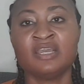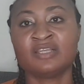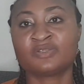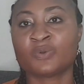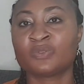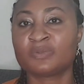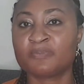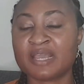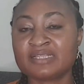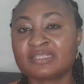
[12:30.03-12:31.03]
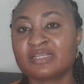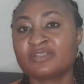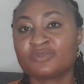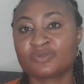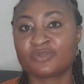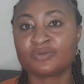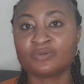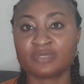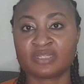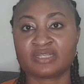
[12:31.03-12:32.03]
So the best thing to
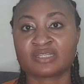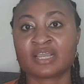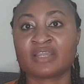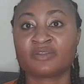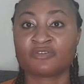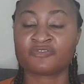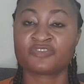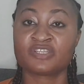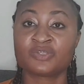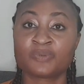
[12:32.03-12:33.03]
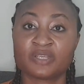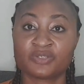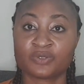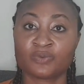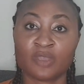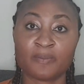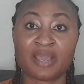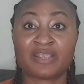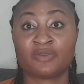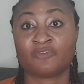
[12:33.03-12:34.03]
do in this kind of situation
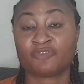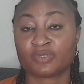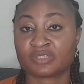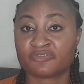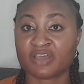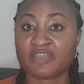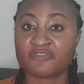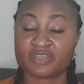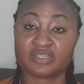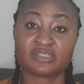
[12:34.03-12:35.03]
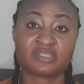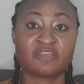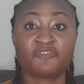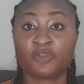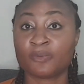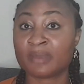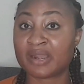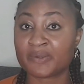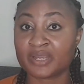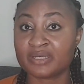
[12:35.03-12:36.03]
whereby you're 45 is if you're
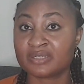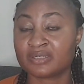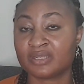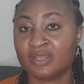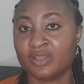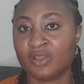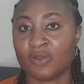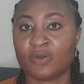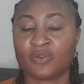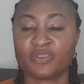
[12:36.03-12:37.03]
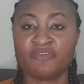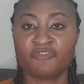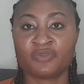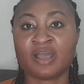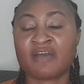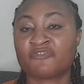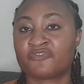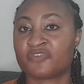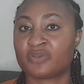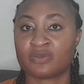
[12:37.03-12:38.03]
married or if you
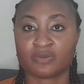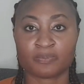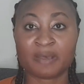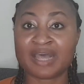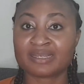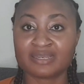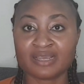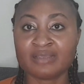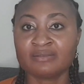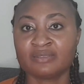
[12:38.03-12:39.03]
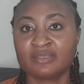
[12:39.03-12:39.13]
have a partner,